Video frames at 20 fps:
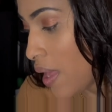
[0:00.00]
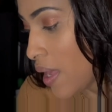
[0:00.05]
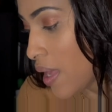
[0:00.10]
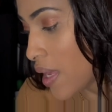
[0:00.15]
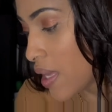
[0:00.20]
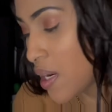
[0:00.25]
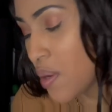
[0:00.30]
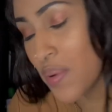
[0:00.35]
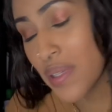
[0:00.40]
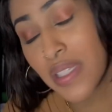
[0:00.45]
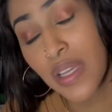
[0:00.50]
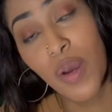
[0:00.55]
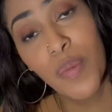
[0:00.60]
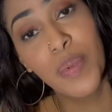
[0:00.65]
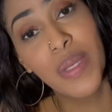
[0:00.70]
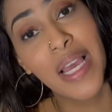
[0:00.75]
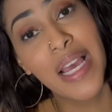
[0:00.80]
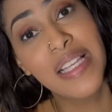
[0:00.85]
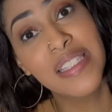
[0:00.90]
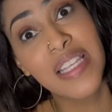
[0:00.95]
Anyways, I hope
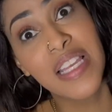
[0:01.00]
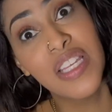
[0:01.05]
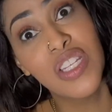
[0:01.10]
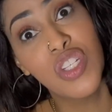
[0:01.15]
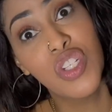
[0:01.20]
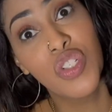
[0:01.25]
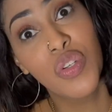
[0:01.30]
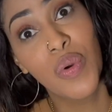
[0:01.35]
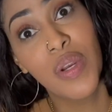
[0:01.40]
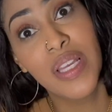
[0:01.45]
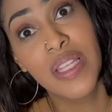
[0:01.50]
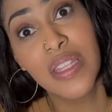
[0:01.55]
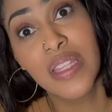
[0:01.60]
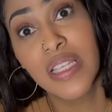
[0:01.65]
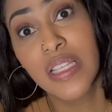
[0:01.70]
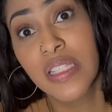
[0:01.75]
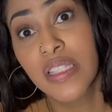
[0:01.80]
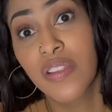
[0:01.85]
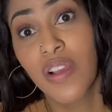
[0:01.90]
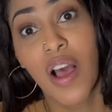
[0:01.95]
you guys enjoyed
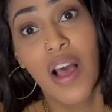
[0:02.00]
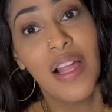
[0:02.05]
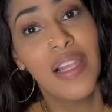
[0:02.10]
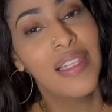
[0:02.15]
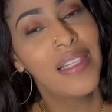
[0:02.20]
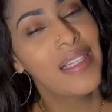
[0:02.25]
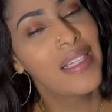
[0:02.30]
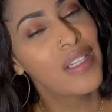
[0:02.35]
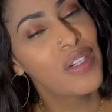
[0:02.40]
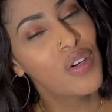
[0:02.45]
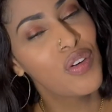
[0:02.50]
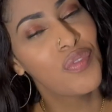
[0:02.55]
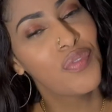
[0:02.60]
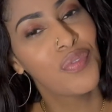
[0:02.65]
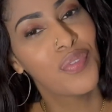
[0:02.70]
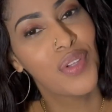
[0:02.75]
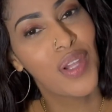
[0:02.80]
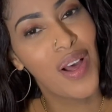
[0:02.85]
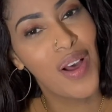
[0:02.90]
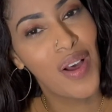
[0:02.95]
this little
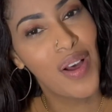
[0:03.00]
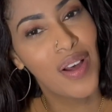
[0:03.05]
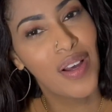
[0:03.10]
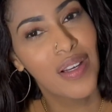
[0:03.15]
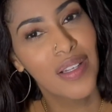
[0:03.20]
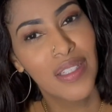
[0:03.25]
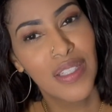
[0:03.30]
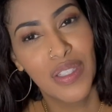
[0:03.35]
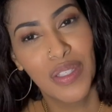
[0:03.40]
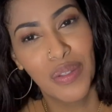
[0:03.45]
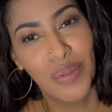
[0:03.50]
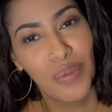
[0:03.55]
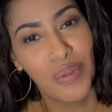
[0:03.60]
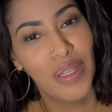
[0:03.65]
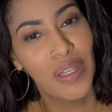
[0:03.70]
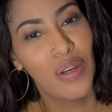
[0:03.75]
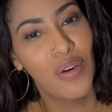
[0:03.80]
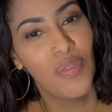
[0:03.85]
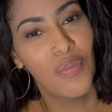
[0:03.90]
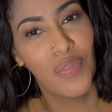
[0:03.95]
vlog, cute
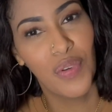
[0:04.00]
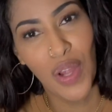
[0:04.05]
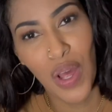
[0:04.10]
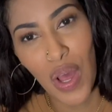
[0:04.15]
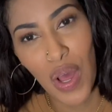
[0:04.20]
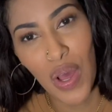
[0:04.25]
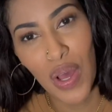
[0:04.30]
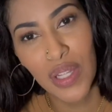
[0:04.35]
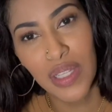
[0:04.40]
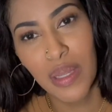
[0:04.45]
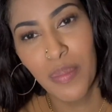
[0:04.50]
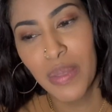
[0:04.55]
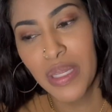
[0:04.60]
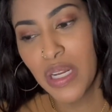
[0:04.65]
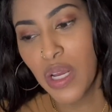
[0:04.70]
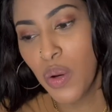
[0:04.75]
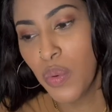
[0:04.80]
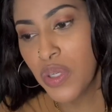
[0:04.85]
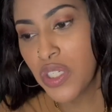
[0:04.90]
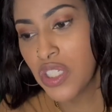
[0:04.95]
little vlog. Let me
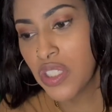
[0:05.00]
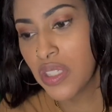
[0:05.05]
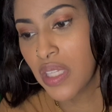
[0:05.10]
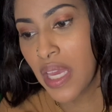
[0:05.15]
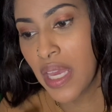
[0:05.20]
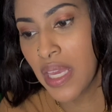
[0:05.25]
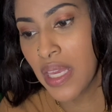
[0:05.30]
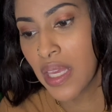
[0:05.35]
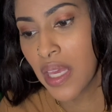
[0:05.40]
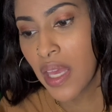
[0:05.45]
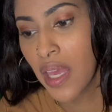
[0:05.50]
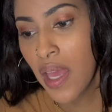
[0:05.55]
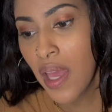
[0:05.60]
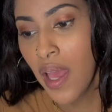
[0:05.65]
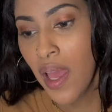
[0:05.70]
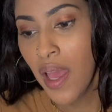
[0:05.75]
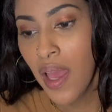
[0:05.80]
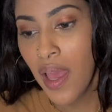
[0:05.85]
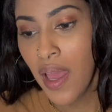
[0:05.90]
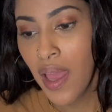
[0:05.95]
know what you think.
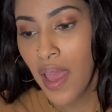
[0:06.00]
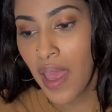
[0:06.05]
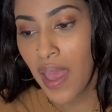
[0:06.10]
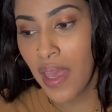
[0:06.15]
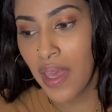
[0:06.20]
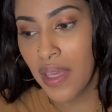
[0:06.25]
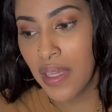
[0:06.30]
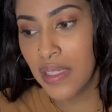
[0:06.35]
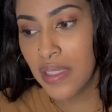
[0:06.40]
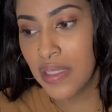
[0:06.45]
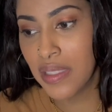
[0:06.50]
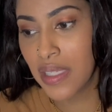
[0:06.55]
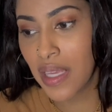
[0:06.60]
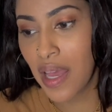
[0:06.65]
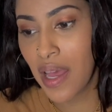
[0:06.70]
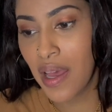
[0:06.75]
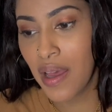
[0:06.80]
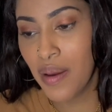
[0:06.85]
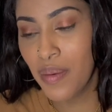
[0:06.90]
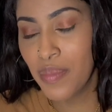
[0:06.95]
And
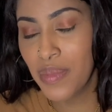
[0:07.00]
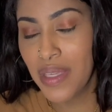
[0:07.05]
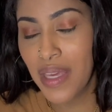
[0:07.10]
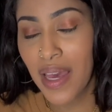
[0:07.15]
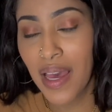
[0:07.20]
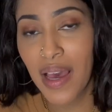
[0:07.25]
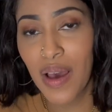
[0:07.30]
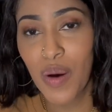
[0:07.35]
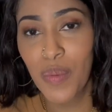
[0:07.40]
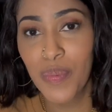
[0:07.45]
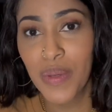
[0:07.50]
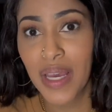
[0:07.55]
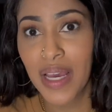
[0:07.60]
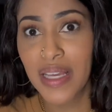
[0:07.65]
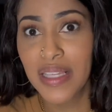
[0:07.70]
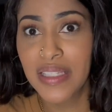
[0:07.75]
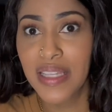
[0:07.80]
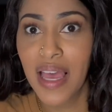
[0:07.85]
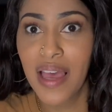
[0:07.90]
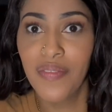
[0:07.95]
yeah, I hope you
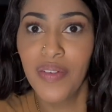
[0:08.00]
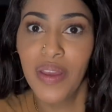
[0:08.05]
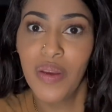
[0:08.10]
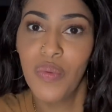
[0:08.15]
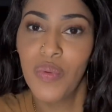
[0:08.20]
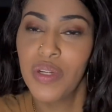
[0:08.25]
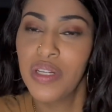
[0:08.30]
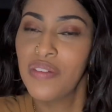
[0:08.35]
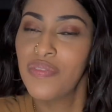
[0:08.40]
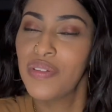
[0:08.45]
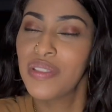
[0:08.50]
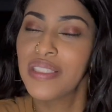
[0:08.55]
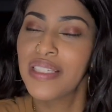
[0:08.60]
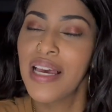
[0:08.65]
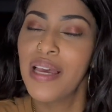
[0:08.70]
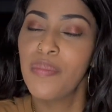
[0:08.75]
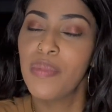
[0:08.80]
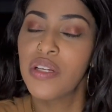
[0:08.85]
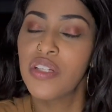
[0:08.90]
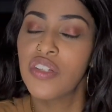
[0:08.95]
guys have a wonderful
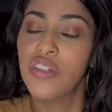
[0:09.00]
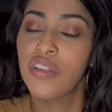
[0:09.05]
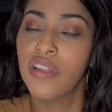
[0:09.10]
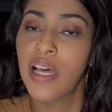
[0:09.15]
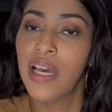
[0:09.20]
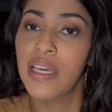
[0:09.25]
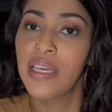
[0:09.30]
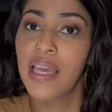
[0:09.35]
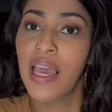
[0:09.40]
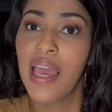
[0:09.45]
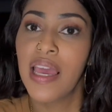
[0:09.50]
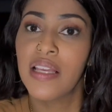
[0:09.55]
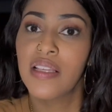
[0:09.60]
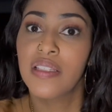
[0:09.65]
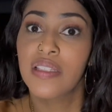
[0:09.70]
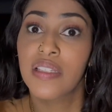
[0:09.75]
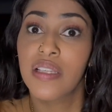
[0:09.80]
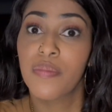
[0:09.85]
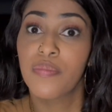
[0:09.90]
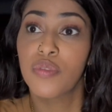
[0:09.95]
time. Make sure you like and
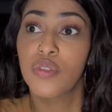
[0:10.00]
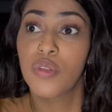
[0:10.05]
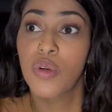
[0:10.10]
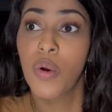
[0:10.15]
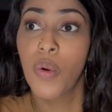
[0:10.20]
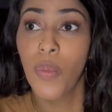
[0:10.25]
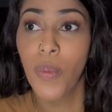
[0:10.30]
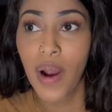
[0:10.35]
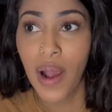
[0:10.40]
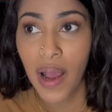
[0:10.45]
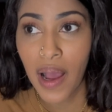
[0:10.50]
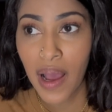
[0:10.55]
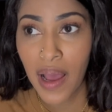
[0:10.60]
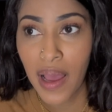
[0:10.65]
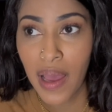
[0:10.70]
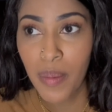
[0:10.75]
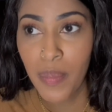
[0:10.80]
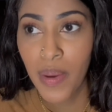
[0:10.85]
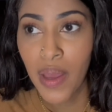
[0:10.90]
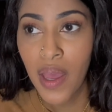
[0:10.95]

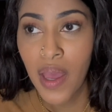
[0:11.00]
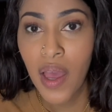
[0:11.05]
subscribe.